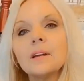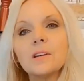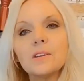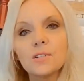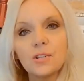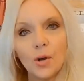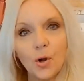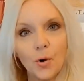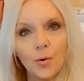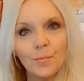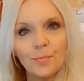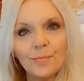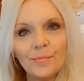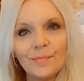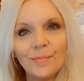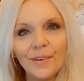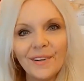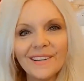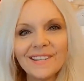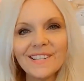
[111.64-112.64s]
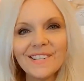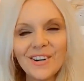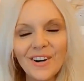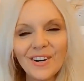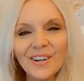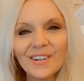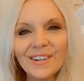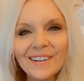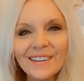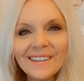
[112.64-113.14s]
So we'll get
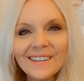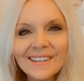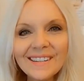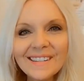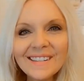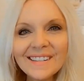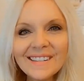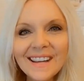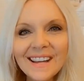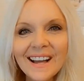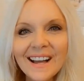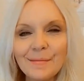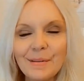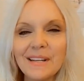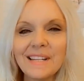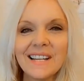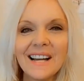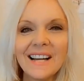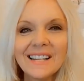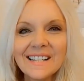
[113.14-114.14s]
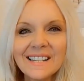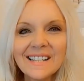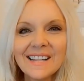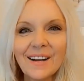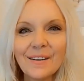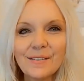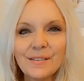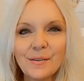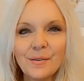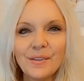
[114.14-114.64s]
started on this. I'm excited to see
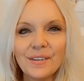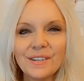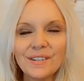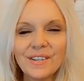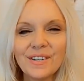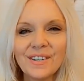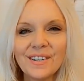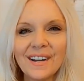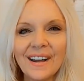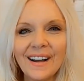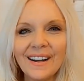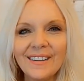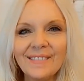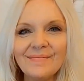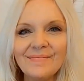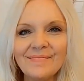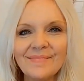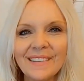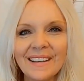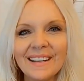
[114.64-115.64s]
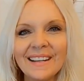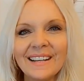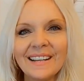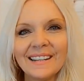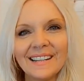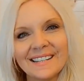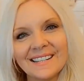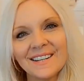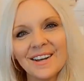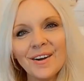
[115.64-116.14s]
how it's going to turn out.
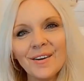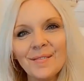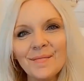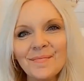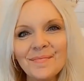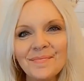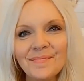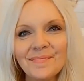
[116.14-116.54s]
Let's go.